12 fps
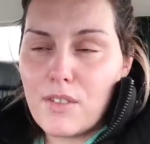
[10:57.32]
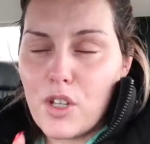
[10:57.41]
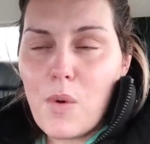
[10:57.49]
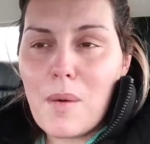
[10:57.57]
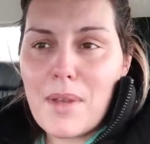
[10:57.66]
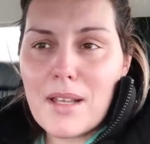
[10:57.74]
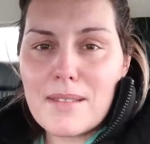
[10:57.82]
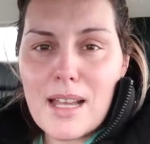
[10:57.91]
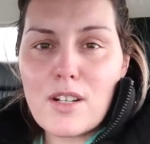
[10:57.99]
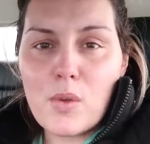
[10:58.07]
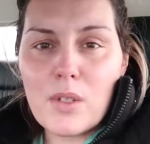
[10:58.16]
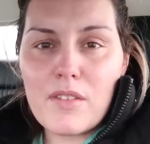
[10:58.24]
If you don't want to be
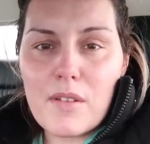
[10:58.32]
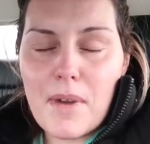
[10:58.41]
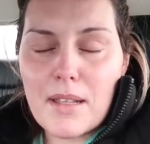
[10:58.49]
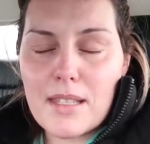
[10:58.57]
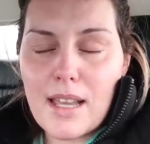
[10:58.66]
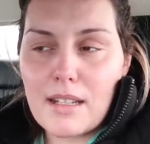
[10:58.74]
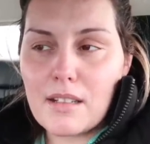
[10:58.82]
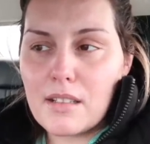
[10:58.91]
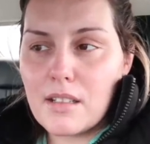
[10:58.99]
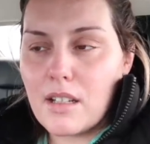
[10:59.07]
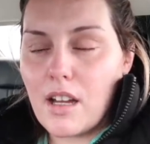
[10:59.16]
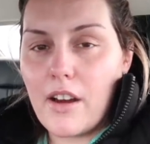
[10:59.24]
outside, don't leave them outside.
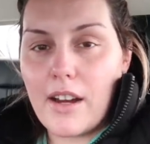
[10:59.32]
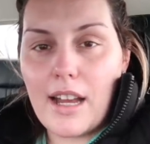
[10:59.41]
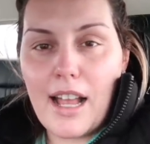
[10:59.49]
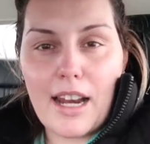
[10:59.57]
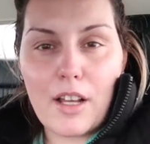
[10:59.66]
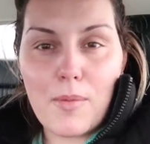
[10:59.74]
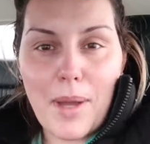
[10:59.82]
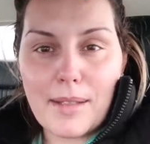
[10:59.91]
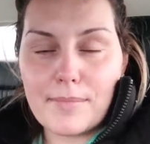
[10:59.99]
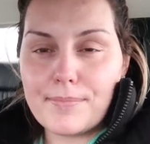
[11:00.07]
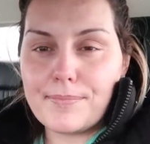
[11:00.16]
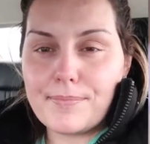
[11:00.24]
All right, I gotta go, bye.